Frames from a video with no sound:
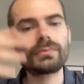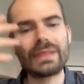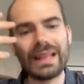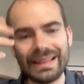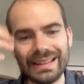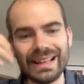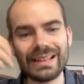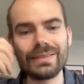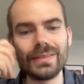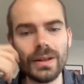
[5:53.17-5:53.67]

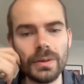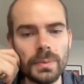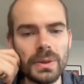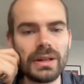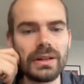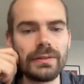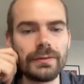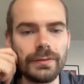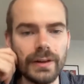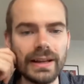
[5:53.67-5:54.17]
that will
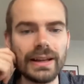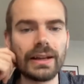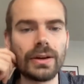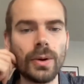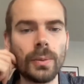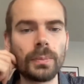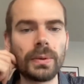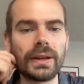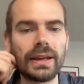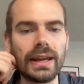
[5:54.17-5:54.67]
be very
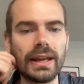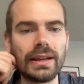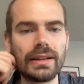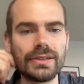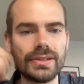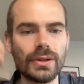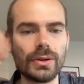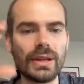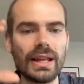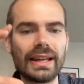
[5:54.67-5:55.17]
complicated.
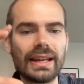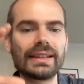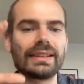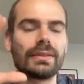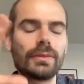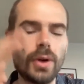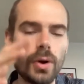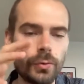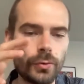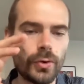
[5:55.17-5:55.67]
So like,
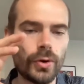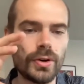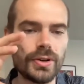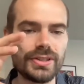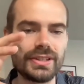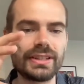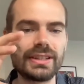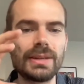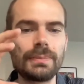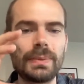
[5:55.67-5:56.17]
of course,
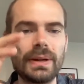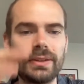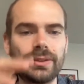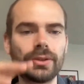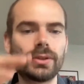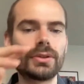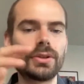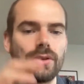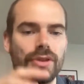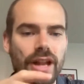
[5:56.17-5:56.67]
it depends
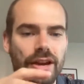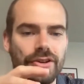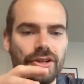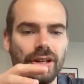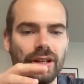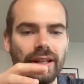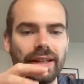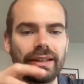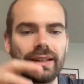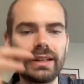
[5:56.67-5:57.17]
on your
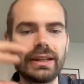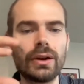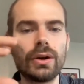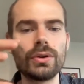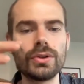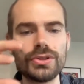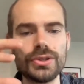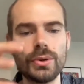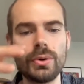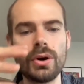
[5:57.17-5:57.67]
nationality,
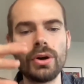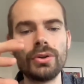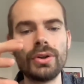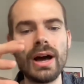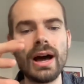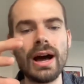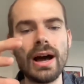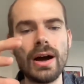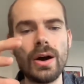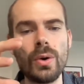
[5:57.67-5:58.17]
also on
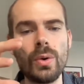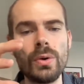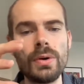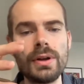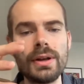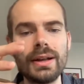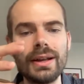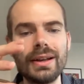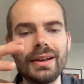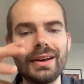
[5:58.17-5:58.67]
how
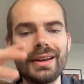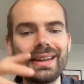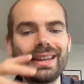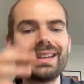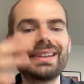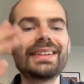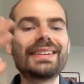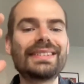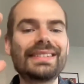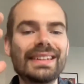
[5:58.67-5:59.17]

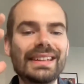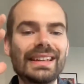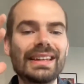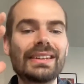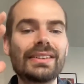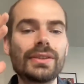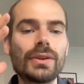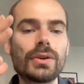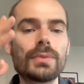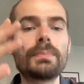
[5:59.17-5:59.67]
realistic
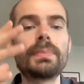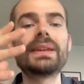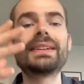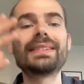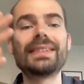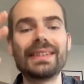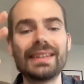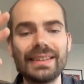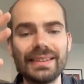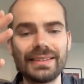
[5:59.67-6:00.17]
is your
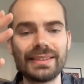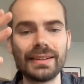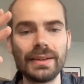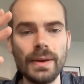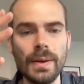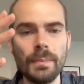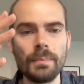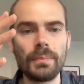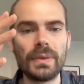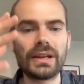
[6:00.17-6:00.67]
business.
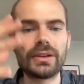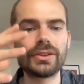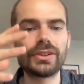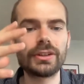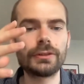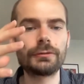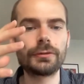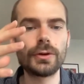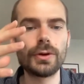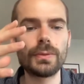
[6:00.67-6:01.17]
Because
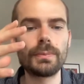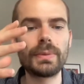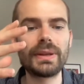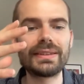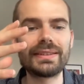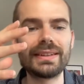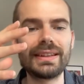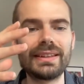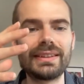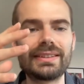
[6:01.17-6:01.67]
if you
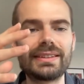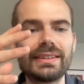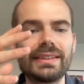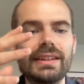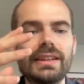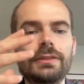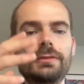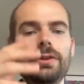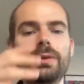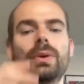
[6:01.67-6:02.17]

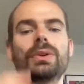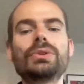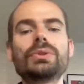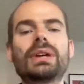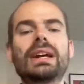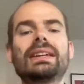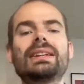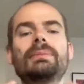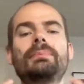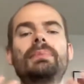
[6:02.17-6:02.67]
want to
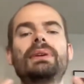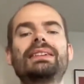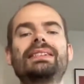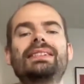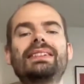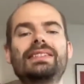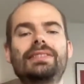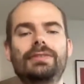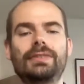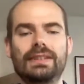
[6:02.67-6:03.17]
get a
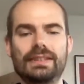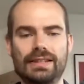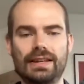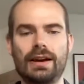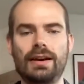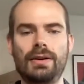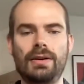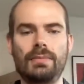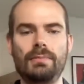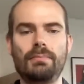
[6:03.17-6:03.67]
business
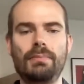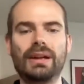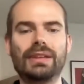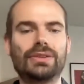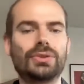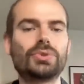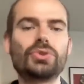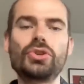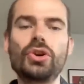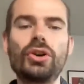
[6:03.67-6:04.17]
visa, but
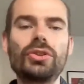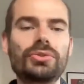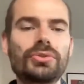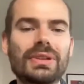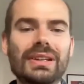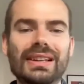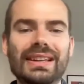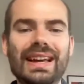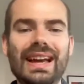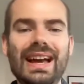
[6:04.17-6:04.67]
you don't really